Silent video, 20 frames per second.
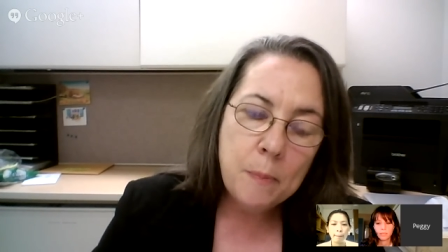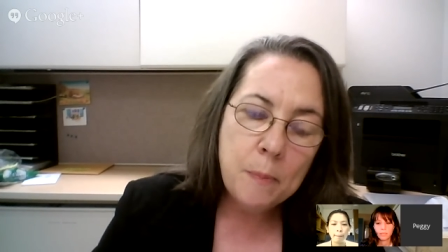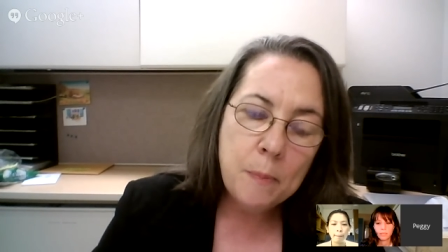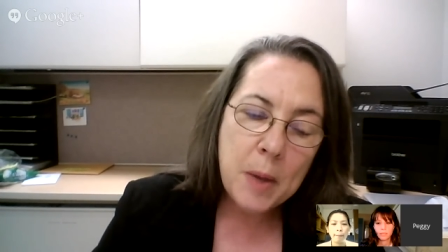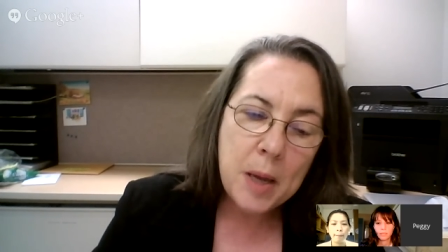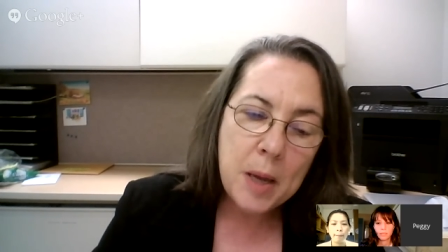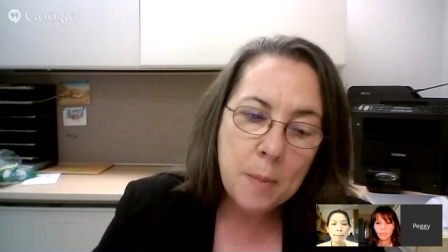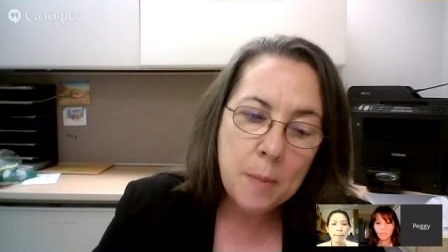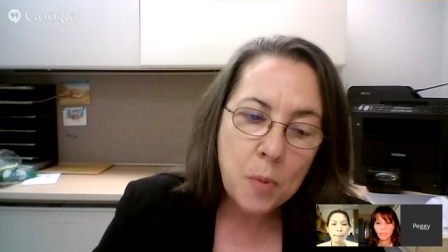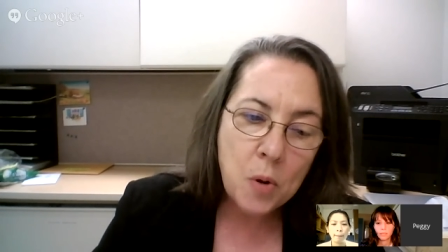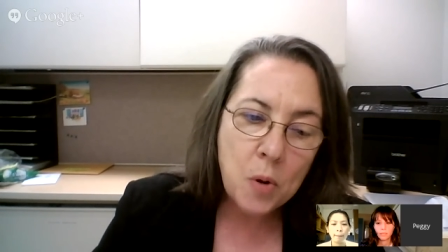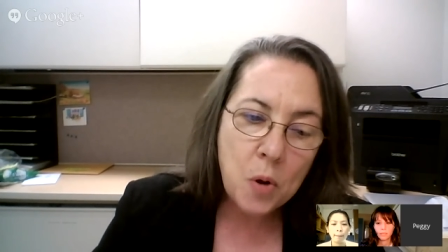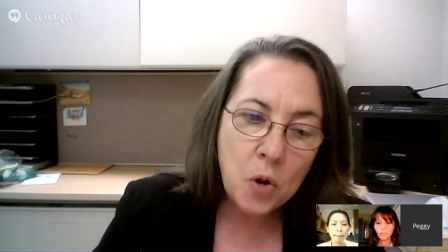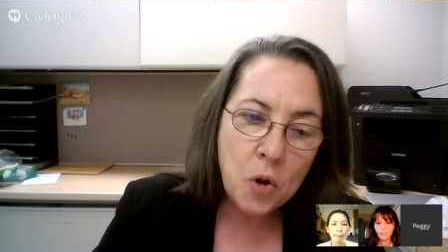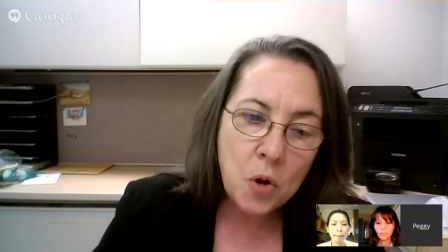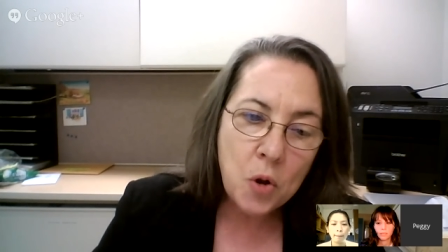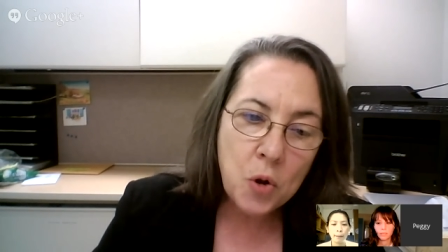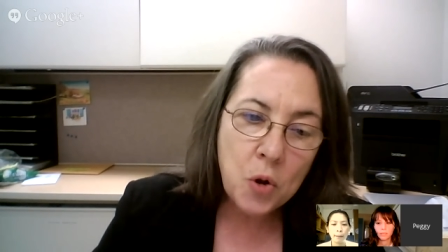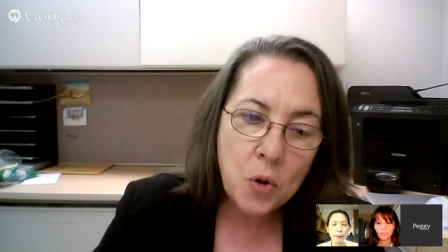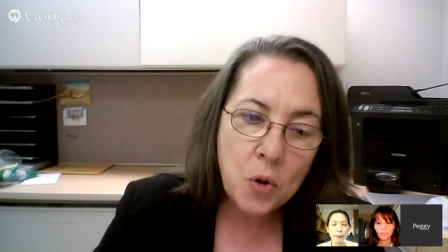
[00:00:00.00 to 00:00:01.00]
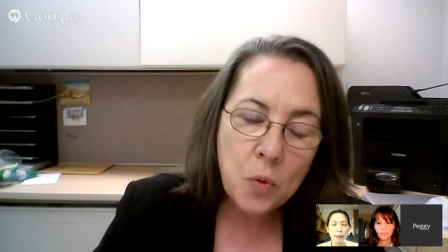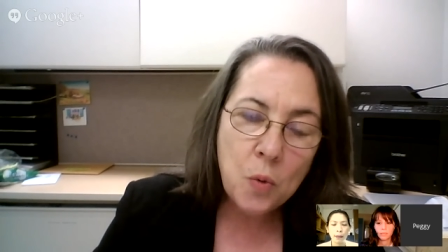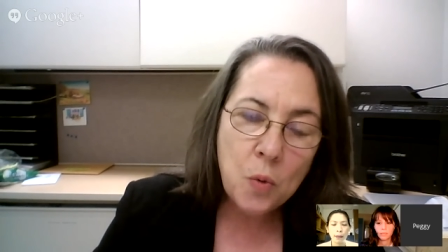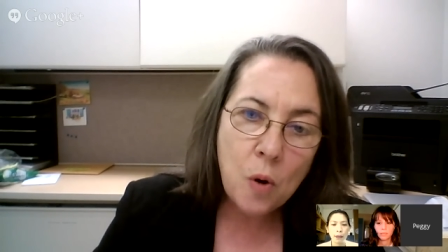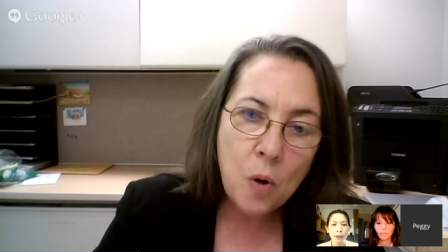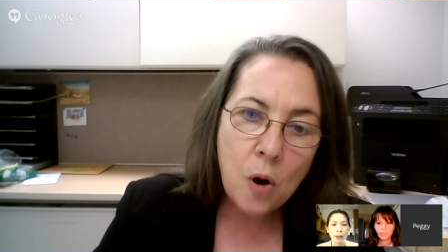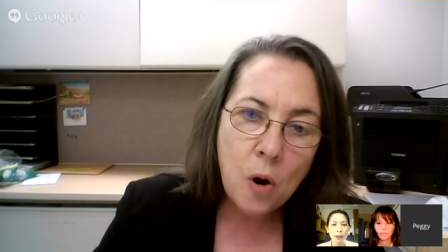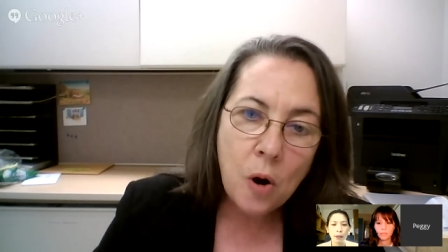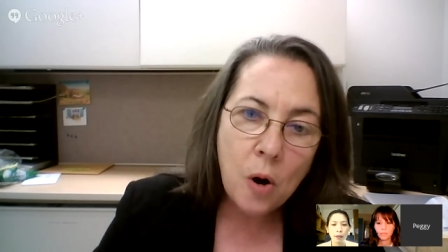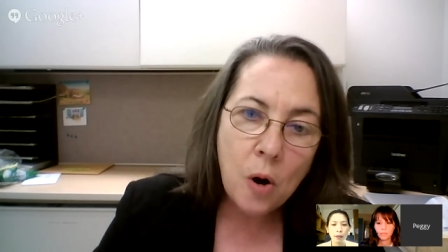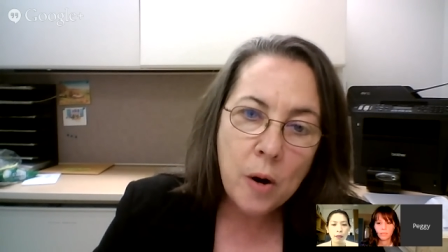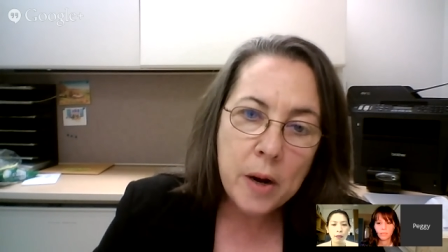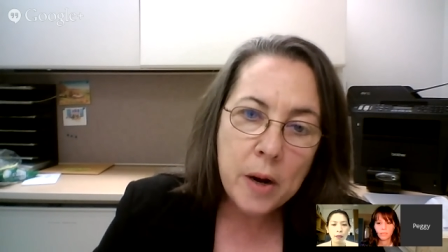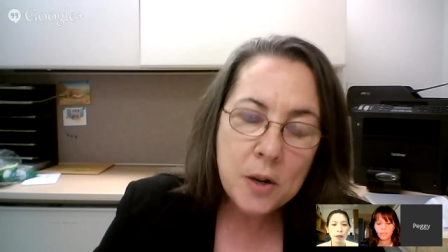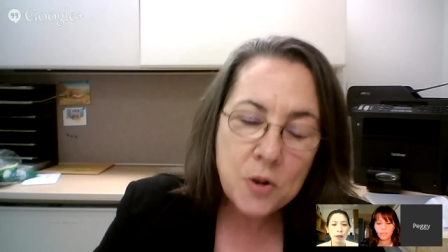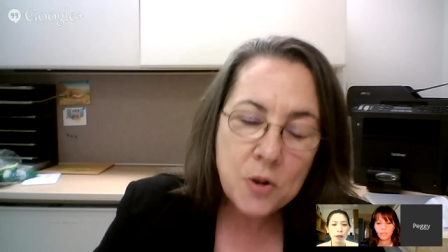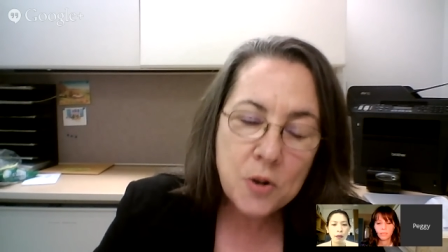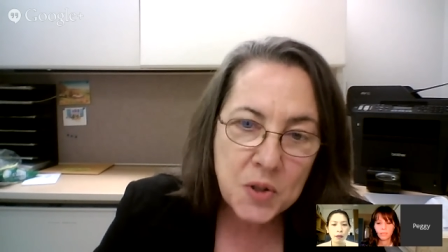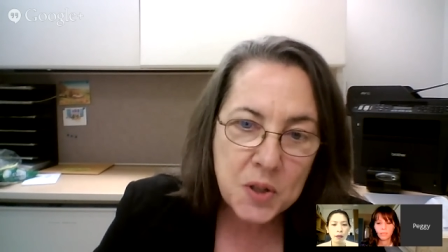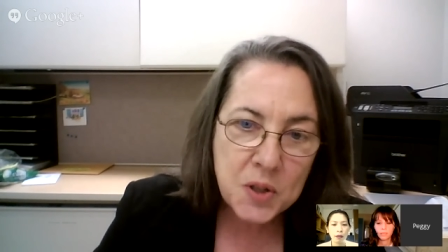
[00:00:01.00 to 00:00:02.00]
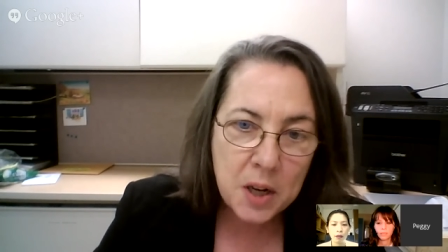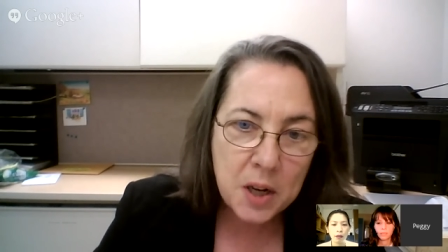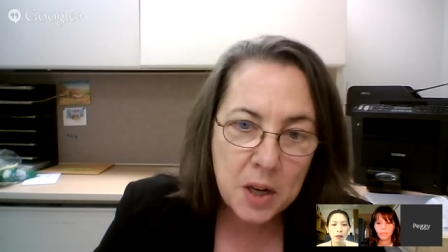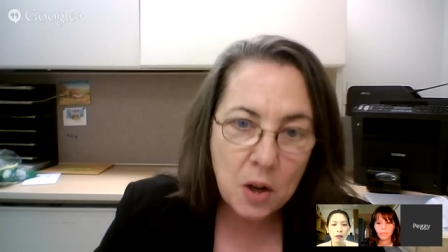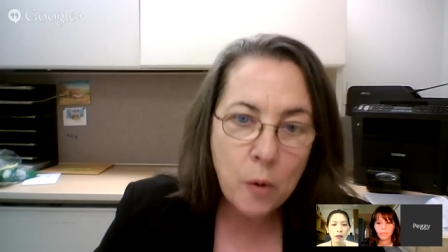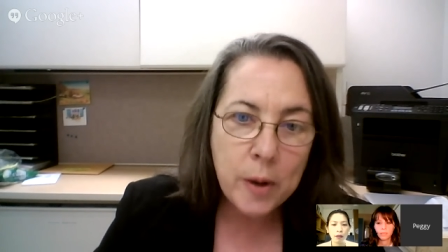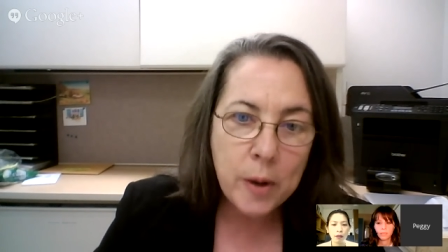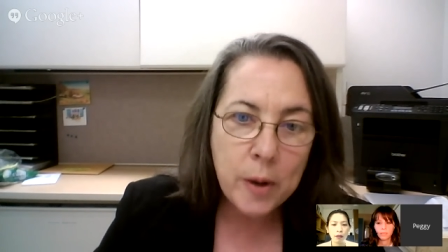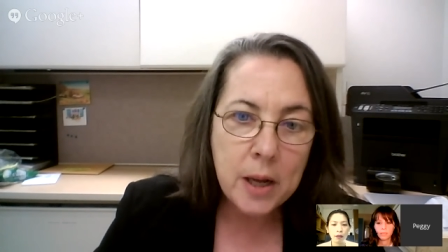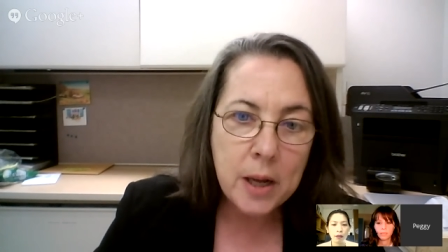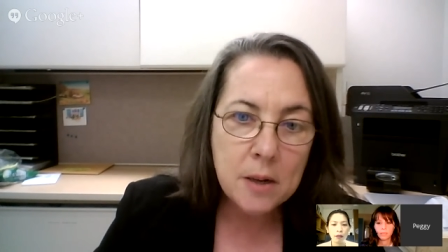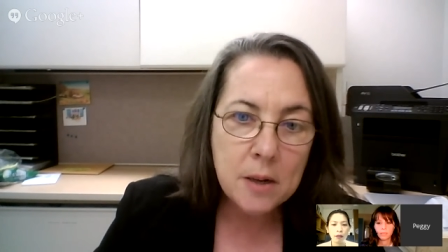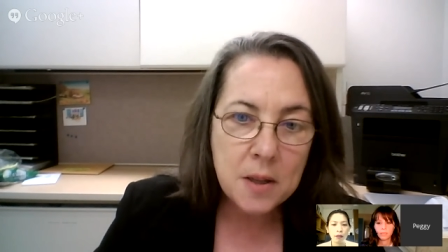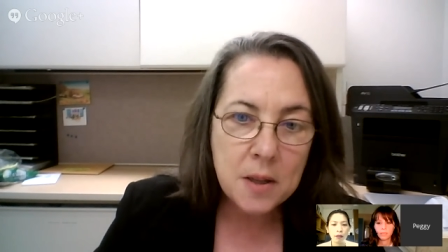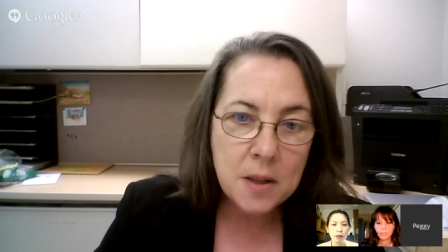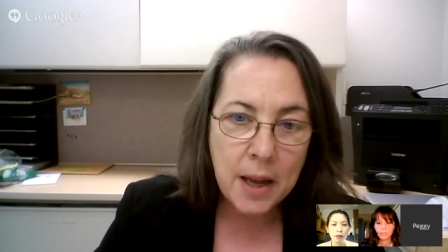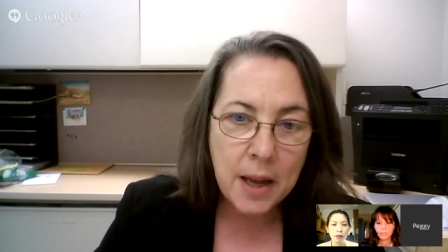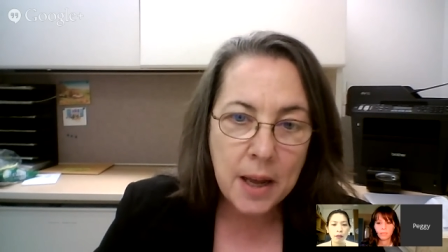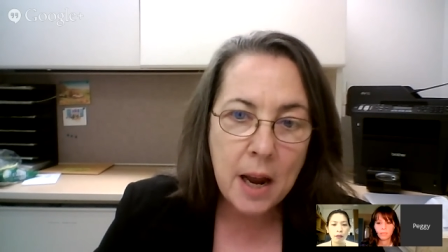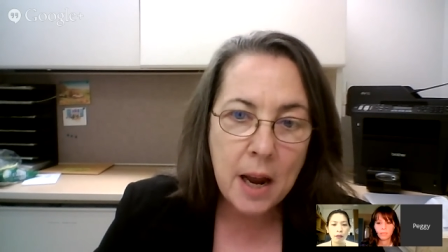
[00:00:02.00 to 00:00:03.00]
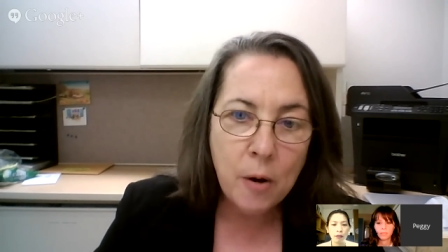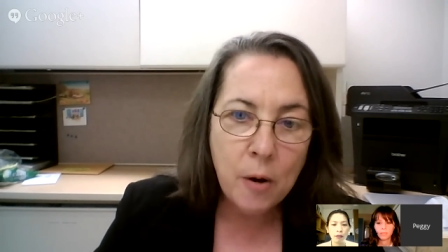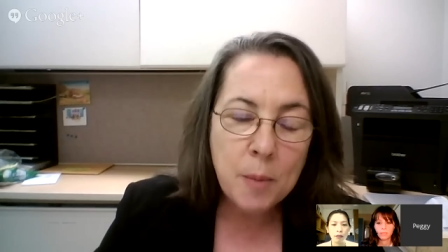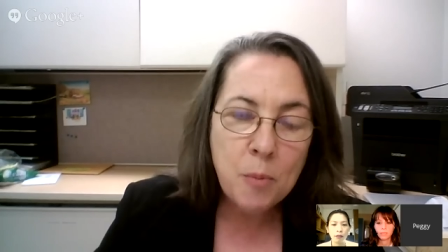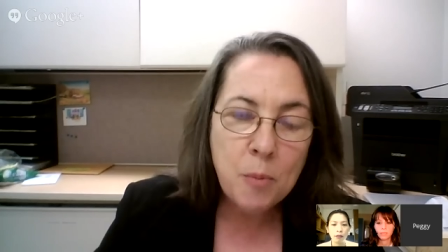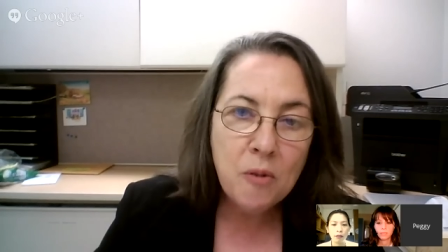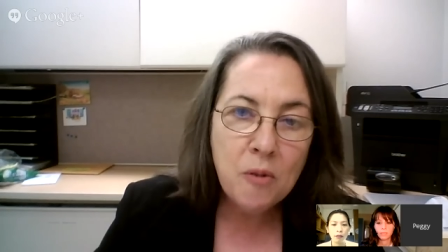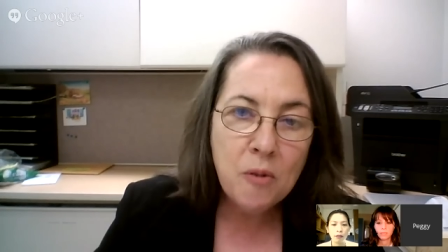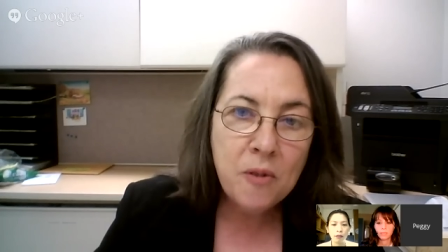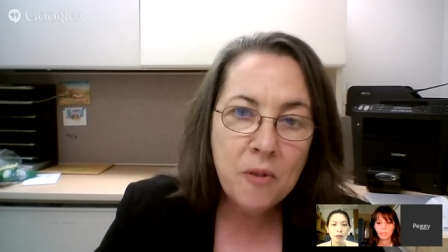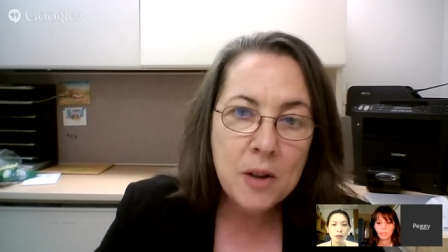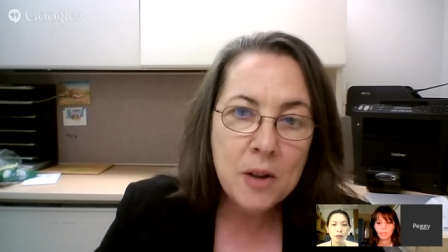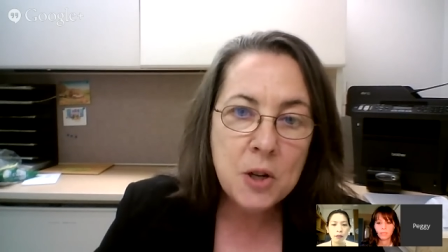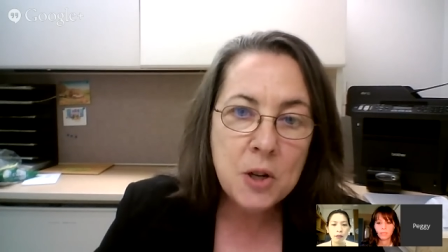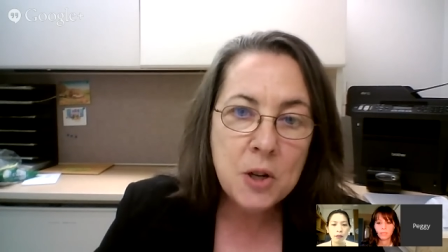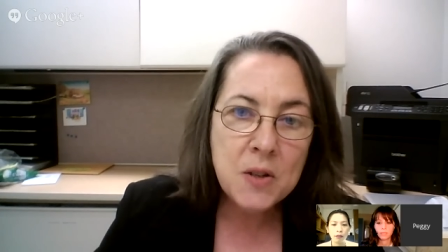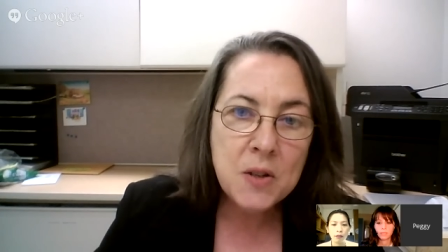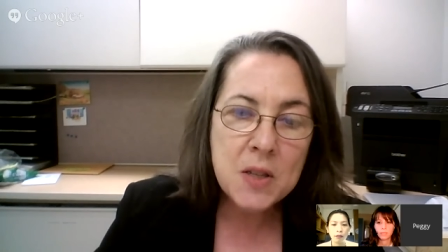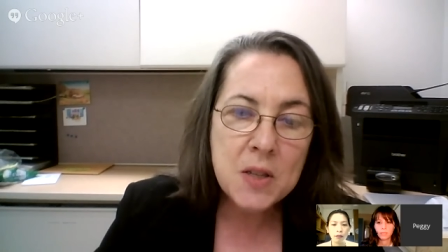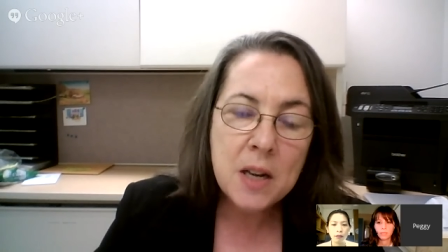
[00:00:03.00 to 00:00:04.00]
people who are interested in going into the caring professions,